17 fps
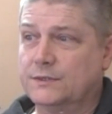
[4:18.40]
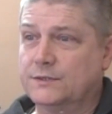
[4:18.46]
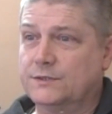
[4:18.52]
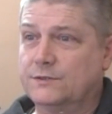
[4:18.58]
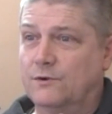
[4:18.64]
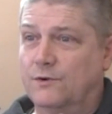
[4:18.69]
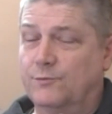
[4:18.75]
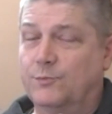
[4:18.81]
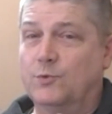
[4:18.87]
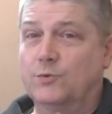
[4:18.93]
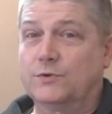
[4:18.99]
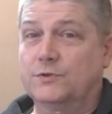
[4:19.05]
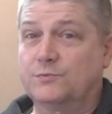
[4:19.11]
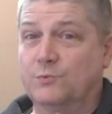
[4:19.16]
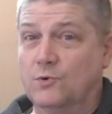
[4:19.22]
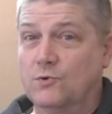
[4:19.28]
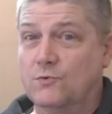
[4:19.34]
So I've bought
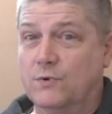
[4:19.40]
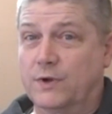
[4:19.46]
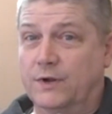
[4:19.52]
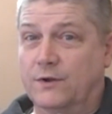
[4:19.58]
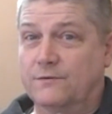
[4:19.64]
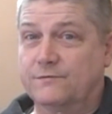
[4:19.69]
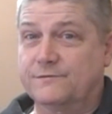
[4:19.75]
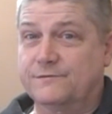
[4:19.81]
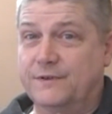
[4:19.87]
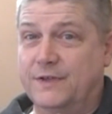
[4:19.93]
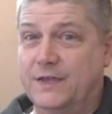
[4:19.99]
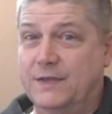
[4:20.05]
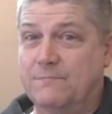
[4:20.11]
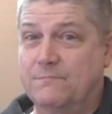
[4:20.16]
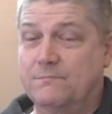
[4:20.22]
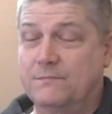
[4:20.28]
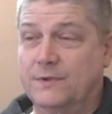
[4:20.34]
the small one off of
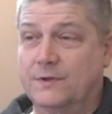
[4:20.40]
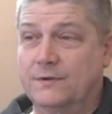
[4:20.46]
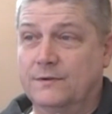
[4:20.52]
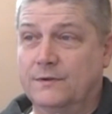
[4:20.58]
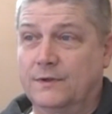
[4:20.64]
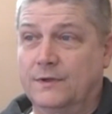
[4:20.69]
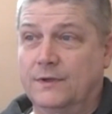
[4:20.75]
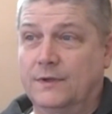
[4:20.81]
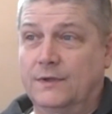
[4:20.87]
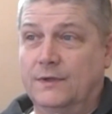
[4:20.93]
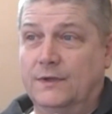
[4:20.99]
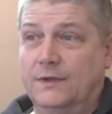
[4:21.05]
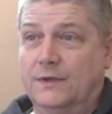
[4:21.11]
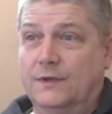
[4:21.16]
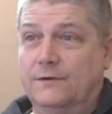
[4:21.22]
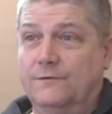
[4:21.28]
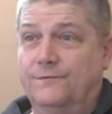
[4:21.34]
him
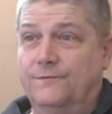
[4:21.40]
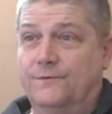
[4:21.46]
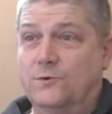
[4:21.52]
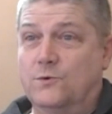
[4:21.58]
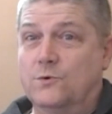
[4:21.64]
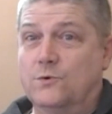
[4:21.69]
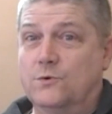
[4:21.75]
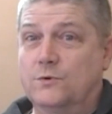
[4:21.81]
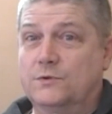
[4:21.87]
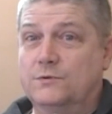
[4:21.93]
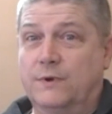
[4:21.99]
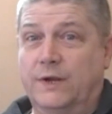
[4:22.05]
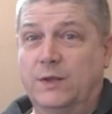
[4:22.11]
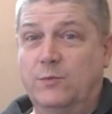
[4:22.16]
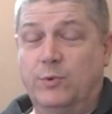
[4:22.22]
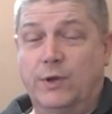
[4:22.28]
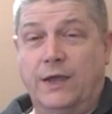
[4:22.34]
for
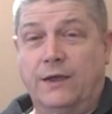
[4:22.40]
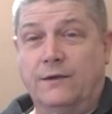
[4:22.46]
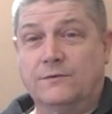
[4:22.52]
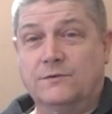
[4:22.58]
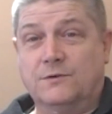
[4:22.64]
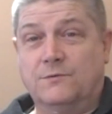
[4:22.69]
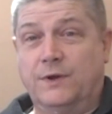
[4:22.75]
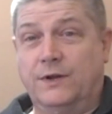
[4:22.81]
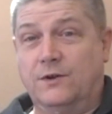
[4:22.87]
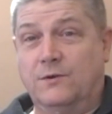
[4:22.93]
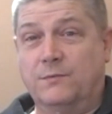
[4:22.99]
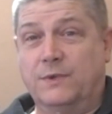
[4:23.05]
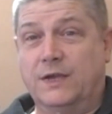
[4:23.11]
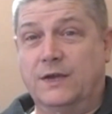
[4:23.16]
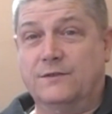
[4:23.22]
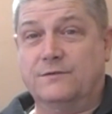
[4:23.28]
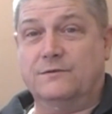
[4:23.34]
£20. I went on
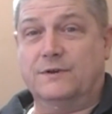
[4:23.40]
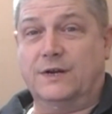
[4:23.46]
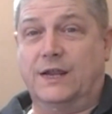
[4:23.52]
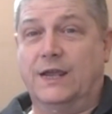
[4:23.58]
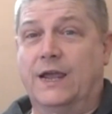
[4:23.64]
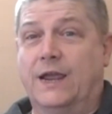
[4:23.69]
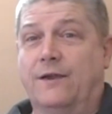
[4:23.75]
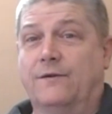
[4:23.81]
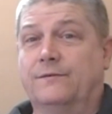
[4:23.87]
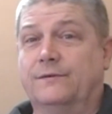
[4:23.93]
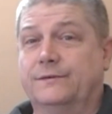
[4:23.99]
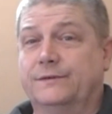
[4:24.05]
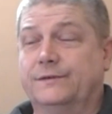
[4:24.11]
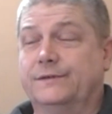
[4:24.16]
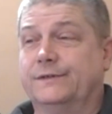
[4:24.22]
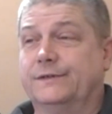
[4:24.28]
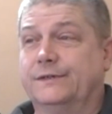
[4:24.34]
my other account
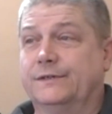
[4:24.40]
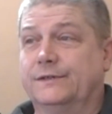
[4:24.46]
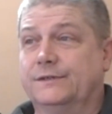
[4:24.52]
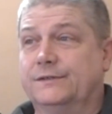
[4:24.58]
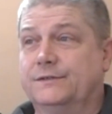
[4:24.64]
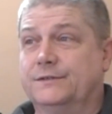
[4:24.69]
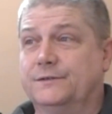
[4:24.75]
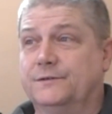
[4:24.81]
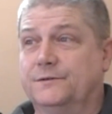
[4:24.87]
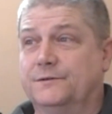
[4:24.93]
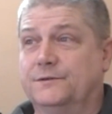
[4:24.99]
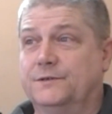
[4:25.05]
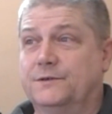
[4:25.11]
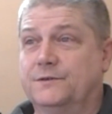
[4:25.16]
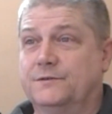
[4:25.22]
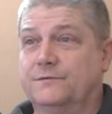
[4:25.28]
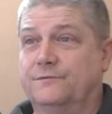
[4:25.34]
to
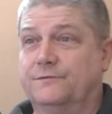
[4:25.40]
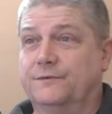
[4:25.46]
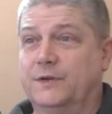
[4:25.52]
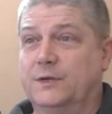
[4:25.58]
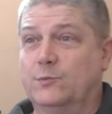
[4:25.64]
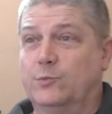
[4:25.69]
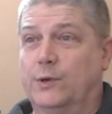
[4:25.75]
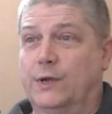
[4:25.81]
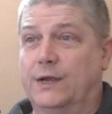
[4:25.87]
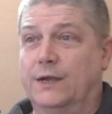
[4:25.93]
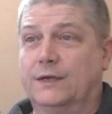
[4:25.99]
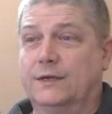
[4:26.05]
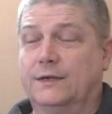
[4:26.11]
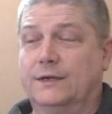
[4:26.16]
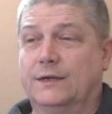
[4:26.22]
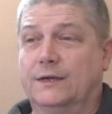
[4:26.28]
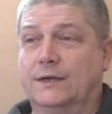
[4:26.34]
do some
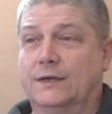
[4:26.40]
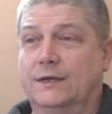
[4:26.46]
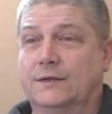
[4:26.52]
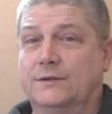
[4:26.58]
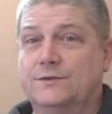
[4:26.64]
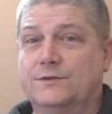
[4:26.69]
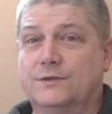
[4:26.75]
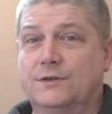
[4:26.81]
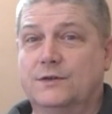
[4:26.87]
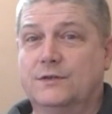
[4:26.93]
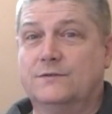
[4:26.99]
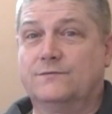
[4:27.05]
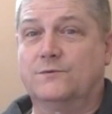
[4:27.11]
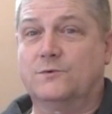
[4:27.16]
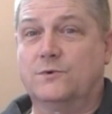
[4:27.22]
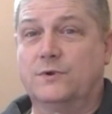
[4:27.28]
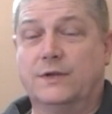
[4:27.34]
feedback and searched
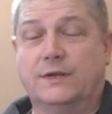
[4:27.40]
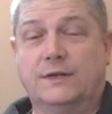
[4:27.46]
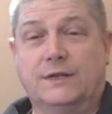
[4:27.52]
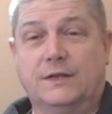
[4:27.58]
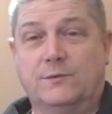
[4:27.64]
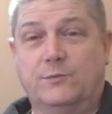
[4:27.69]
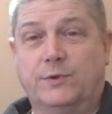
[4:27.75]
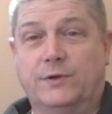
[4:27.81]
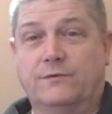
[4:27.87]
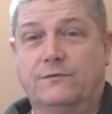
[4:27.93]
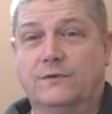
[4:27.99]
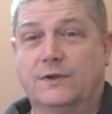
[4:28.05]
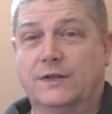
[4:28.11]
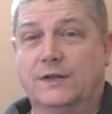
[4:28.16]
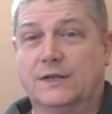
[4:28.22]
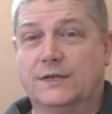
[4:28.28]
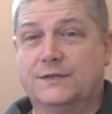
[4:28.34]
for it, and it had been
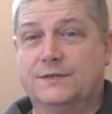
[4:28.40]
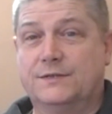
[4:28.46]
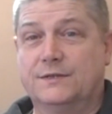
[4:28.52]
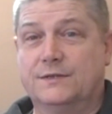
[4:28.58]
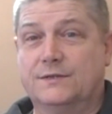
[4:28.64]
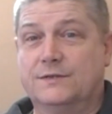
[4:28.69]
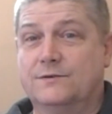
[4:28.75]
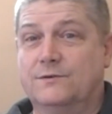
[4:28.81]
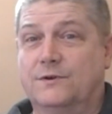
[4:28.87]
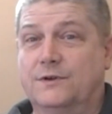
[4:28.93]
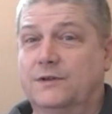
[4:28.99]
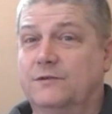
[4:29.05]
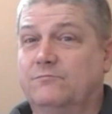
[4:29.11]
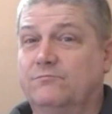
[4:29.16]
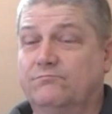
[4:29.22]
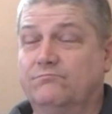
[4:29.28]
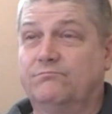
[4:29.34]
relisted, so
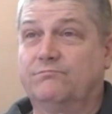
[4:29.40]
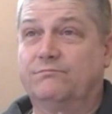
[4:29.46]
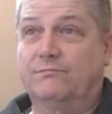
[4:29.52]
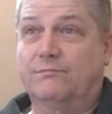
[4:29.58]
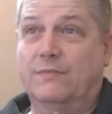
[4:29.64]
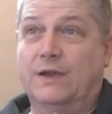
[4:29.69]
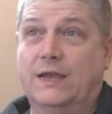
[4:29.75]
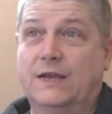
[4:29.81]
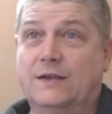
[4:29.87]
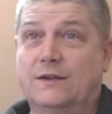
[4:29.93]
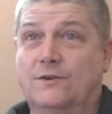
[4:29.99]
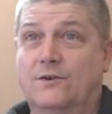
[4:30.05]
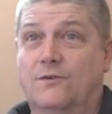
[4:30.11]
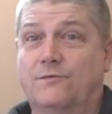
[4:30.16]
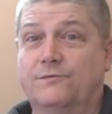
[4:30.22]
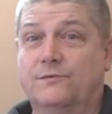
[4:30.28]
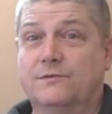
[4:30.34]
I made an
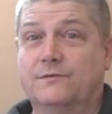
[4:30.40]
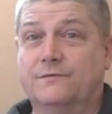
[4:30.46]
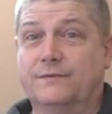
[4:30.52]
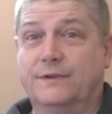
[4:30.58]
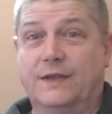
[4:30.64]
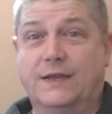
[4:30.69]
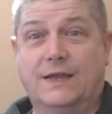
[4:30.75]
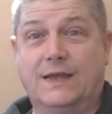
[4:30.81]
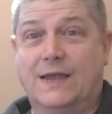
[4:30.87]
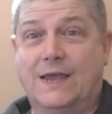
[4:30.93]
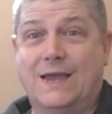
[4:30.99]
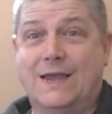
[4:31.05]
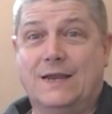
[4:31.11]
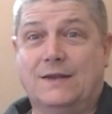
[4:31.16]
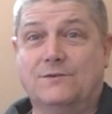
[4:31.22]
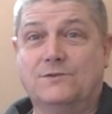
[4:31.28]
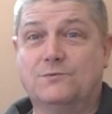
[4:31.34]
offer of
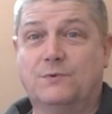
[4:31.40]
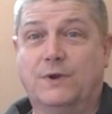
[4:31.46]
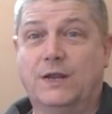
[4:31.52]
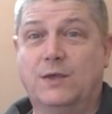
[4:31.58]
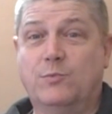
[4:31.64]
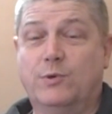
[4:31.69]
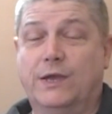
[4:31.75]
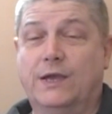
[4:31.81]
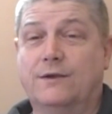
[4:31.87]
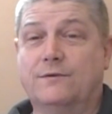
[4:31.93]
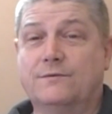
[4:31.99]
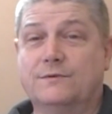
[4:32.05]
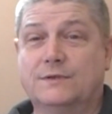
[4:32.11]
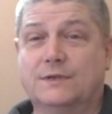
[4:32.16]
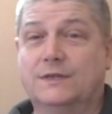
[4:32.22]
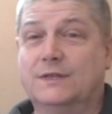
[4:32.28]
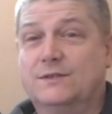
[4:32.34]
again
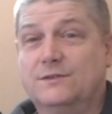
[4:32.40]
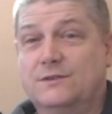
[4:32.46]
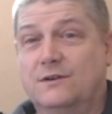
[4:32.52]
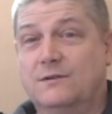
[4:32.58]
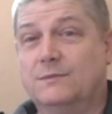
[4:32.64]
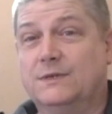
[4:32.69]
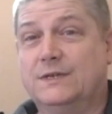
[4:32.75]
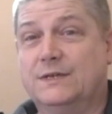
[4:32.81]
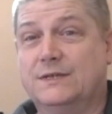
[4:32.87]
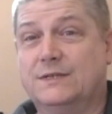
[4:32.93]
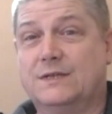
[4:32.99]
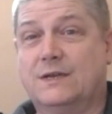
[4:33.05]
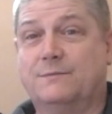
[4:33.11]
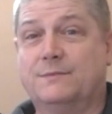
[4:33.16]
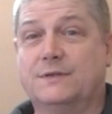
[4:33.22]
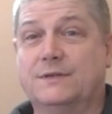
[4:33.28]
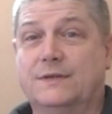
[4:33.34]
£20, and this time he
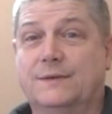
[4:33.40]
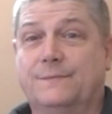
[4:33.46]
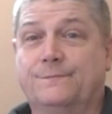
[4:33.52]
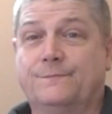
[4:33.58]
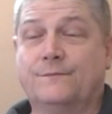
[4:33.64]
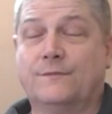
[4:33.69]
accepted it.